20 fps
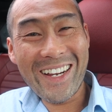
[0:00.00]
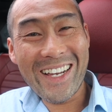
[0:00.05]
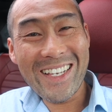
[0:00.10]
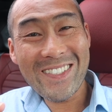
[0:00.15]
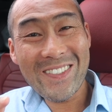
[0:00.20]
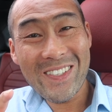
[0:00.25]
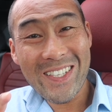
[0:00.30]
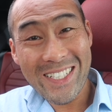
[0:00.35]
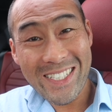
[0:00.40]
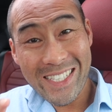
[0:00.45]

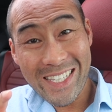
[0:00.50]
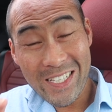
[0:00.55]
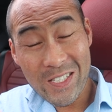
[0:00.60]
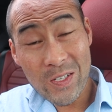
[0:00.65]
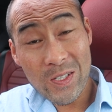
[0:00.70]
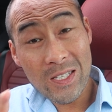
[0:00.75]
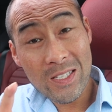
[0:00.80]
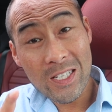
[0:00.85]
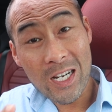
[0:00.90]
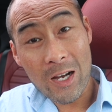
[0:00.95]
guys, so let's get
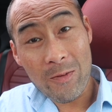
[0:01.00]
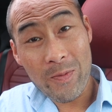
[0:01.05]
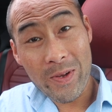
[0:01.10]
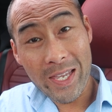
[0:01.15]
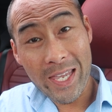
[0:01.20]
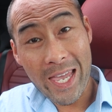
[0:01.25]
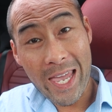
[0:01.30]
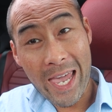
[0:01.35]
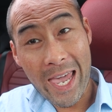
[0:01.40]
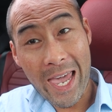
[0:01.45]
to the
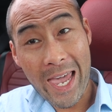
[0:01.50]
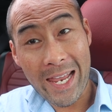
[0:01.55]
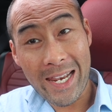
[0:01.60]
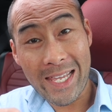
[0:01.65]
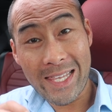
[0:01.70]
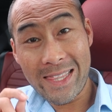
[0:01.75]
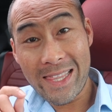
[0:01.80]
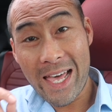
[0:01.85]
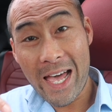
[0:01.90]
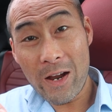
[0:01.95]
topic at hand,
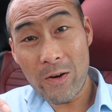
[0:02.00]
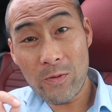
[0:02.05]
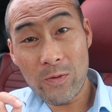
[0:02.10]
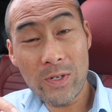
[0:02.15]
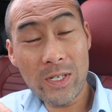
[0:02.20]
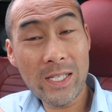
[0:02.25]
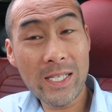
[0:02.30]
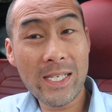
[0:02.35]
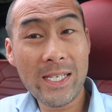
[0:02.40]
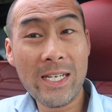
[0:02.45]
and that
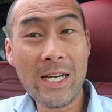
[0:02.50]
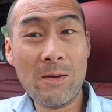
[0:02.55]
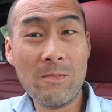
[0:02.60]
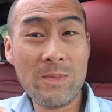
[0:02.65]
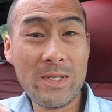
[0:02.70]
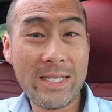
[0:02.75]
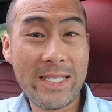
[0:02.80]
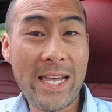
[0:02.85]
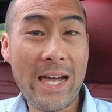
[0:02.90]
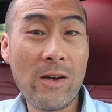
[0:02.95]
really
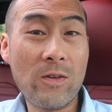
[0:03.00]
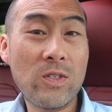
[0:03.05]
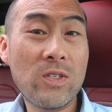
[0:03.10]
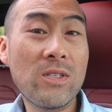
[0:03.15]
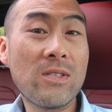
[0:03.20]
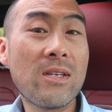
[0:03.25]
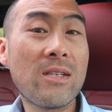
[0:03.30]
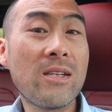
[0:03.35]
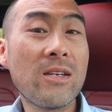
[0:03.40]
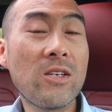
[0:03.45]
comes down
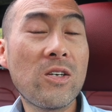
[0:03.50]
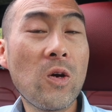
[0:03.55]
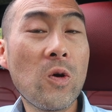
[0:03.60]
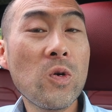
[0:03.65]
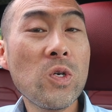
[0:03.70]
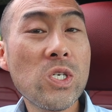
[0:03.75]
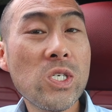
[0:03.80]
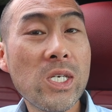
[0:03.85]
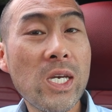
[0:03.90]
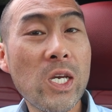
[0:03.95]
to the
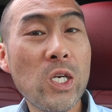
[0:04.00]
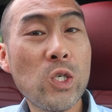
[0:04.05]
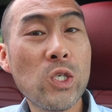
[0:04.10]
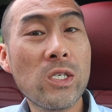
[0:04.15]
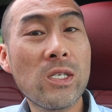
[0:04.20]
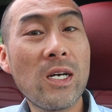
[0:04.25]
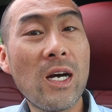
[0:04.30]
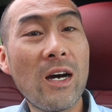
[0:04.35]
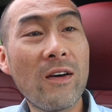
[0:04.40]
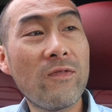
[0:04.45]

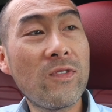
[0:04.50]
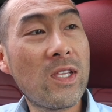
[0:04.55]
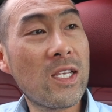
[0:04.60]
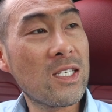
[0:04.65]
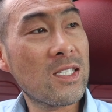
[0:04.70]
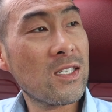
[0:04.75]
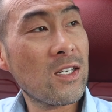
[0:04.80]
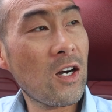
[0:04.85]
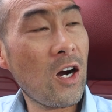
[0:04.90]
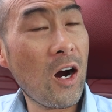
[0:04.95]
negotiation of
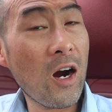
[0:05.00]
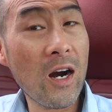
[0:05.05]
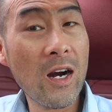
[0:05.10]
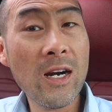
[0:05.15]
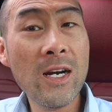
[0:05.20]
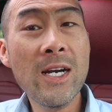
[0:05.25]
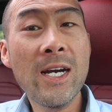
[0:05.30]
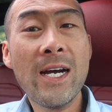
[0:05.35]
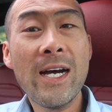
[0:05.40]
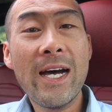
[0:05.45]
this
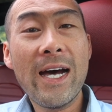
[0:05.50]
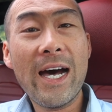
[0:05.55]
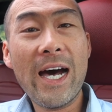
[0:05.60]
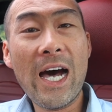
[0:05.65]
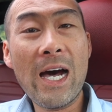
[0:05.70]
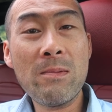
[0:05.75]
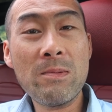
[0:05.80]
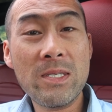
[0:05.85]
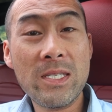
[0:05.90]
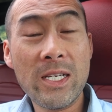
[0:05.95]
car.
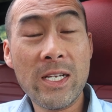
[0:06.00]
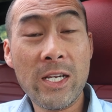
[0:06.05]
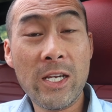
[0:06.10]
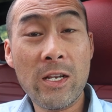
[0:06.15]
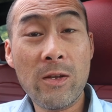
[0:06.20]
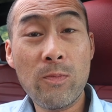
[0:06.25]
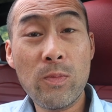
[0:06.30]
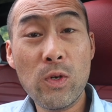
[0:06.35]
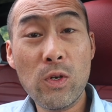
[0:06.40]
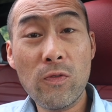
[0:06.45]
I'm sitting
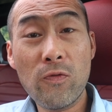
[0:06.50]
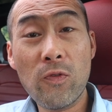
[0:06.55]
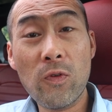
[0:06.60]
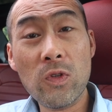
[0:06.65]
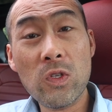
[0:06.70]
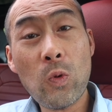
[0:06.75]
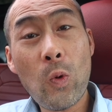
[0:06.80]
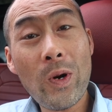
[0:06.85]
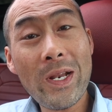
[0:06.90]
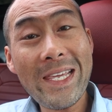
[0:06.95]
in a
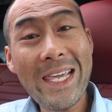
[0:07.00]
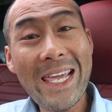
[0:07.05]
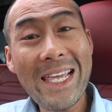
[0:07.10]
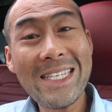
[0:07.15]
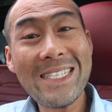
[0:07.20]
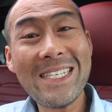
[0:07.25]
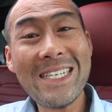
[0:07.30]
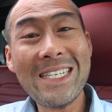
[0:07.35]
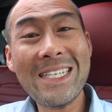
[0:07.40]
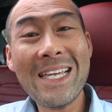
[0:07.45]
beautiful
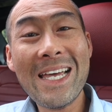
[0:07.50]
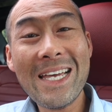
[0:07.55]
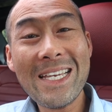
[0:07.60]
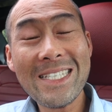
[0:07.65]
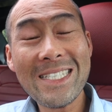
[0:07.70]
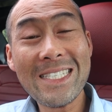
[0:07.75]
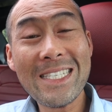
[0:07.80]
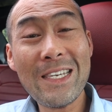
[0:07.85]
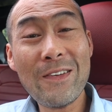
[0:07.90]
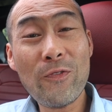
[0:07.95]
2018
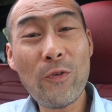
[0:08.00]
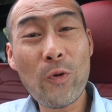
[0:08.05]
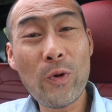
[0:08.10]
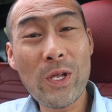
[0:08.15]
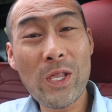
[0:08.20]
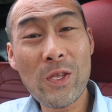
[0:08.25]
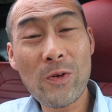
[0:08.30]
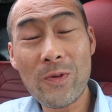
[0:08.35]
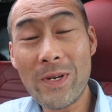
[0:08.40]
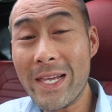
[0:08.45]

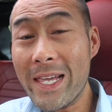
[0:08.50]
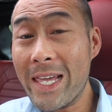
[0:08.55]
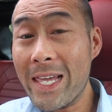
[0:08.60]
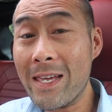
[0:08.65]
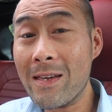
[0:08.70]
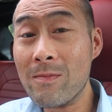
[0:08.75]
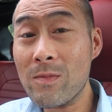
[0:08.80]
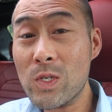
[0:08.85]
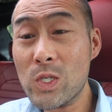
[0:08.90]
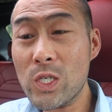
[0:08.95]
C43
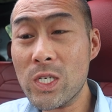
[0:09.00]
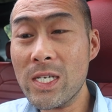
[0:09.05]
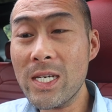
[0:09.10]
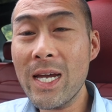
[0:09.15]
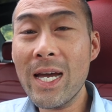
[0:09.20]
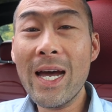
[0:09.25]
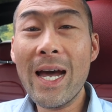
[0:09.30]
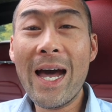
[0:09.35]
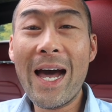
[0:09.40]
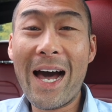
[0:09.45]

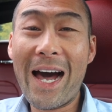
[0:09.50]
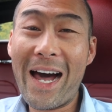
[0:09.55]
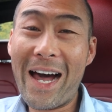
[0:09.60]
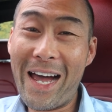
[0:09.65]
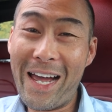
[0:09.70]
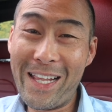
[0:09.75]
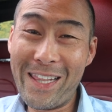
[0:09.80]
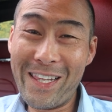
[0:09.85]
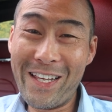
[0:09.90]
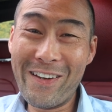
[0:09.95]
AMG.
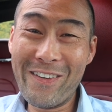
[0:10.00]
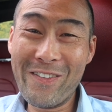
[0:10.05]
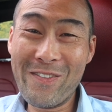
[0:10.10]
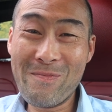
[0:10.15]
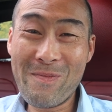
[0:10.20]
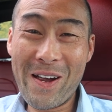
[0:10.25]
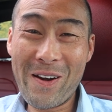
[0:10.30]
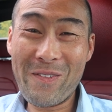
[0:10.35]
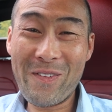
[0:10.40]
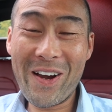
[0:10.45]
I
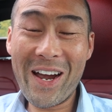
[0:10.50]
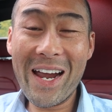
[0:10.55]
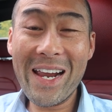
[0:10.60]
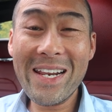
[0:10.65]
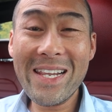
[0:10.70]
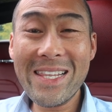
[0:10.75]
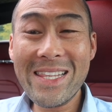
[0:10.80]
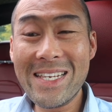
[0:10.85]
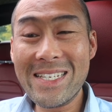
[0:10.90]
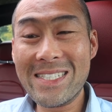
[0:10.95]
love my
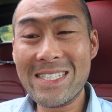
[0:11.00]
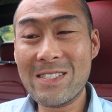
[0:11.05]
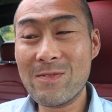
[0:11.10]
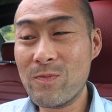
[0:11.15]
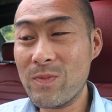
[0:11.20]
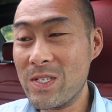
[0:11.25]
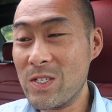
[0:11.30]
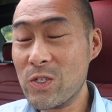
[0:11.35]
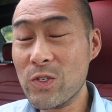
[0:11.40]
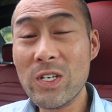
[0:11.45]
ride. This has
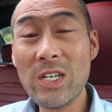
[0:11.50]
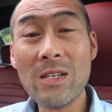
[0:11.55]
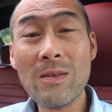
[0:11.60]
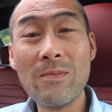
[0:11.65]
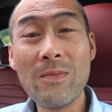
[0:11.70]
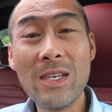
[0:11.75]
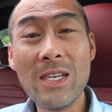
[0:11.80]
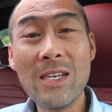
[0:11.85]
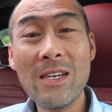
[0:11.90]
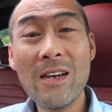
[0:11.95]
been
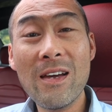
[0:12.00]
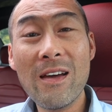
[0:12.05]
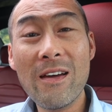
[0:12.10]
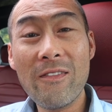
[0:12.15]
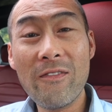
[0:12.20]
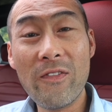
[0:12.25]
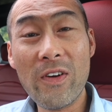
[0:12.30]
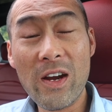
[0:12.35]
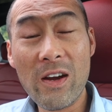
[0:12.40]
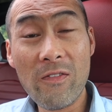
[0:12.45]
treating me
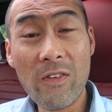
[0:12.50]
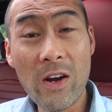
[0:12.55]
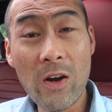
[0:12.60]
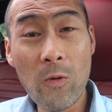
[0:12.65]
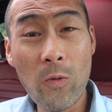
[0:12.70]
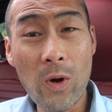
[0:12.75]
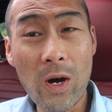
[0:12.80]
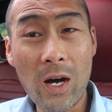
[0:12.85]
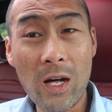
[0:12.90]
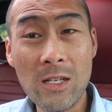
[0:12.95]
very, very
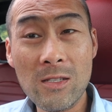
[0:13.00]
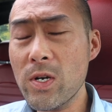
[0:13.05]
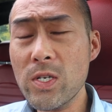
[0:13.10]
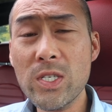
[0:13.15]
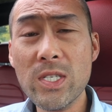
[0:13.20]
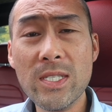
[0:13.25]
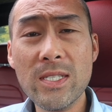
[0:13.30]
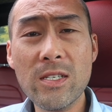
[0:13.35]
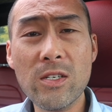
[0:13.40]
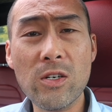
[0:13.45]
well.
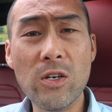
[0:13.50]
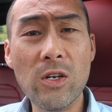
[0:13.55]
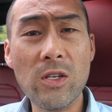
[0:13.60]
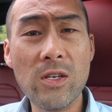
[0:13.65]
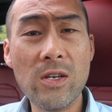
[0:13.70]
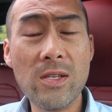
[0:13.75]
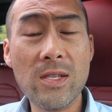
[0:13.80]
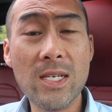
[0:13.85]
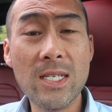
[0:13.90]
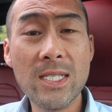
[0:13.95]
Purchased it
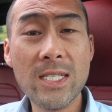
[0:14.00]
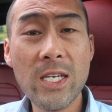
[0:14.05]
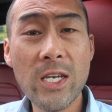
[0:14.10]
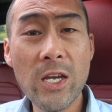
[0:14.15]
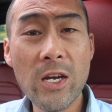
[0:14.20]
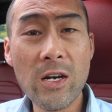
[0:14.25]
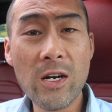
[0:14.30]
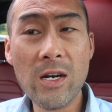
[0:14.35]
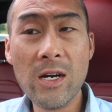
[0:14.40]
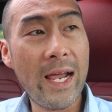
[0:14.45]
earlier this
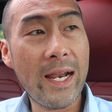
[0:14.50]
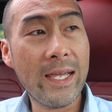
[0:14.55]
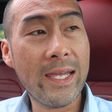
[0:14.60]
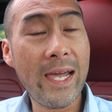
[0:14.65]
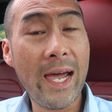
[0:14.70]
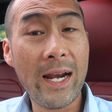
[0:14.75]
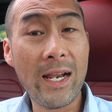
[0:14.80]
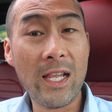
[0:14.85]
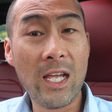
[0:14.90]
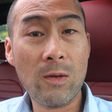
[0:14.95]
year, had a
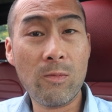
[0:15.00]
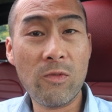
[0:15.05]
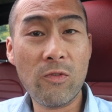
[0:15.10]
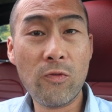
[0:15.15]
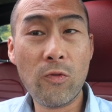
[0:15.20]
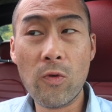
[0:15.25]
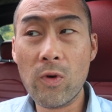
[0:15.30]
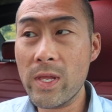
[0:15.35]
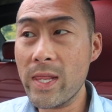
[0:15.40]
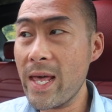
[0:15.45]
Cadillac
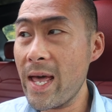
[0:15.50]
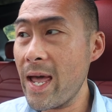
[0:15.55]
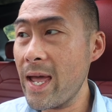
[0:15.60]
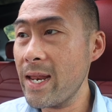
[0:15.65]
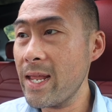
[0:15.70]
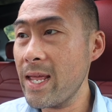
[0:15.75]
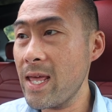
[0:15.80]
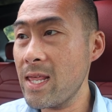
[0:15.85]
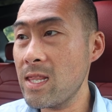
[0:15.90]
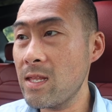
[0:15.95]
before
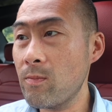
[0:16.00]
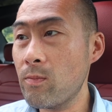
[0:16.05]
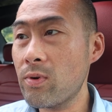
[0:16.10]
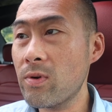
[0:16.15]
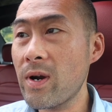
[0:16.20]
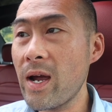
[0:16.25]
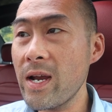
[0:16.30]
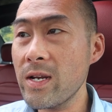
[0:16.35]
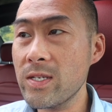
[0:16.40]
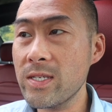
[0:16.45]
that, and then
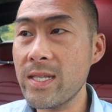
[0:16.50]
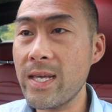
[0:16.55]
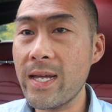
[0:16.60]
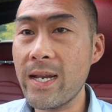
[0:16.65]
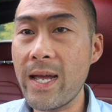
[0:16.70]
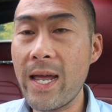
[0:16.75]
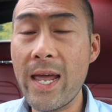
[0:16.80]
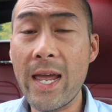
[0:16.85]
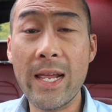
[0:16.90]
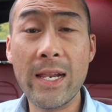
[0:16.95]
prior to
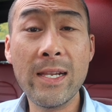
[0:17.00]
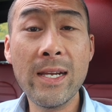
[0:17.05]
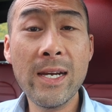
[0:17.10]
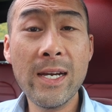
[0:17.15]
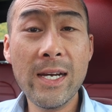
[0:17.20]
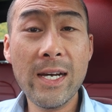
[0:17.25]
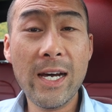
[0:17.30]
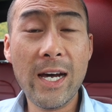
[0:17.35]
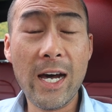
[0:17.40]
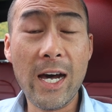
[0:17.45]
that I had
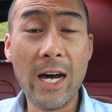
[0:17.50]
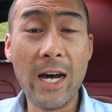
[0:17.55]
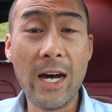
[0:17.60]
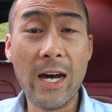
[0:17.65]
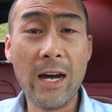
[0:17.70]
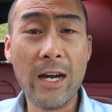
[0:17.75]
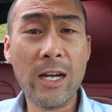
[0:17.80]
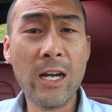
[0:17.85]
a